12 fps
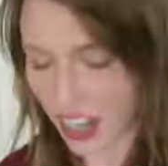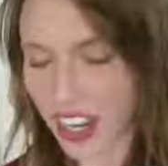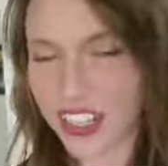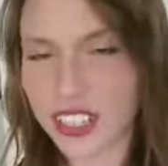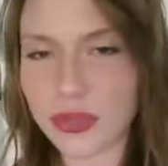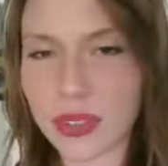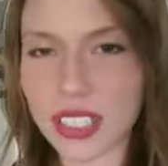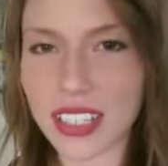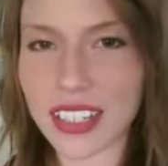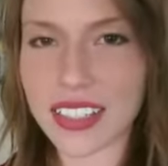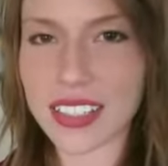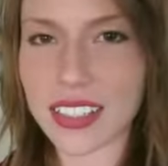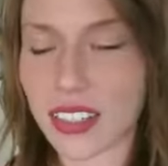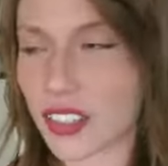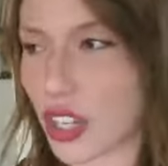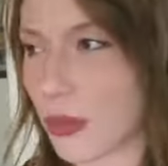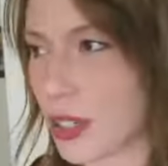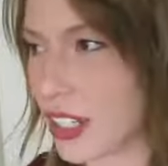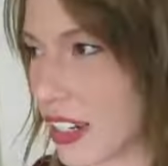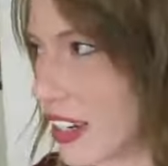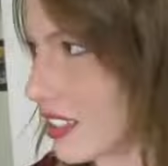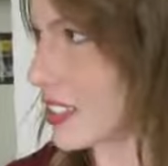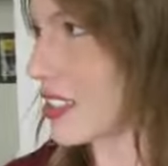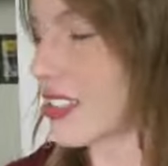I just realized Toby and I
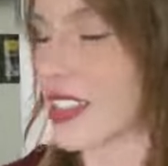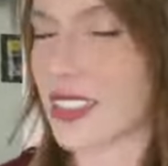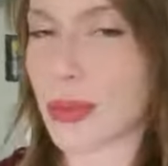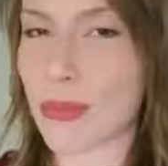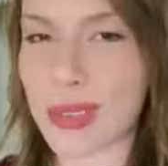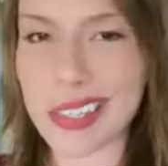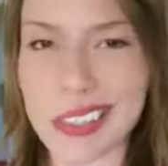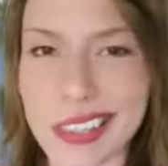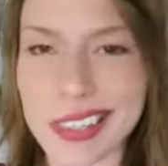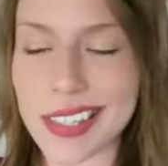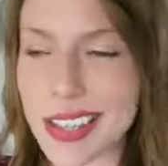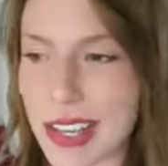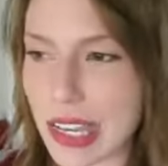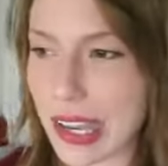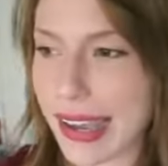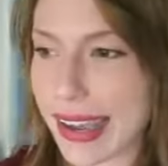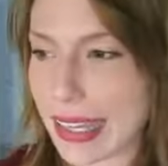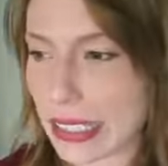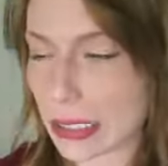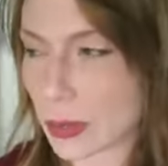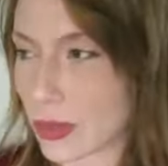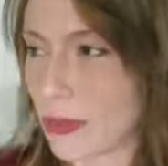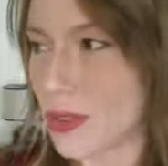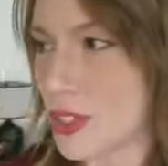are discussing business. Look
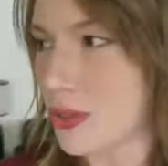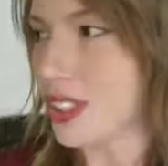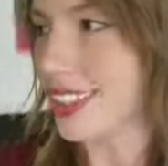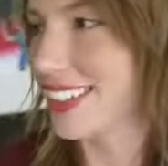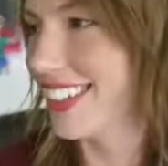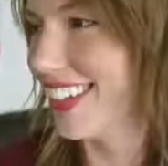what I'm doing.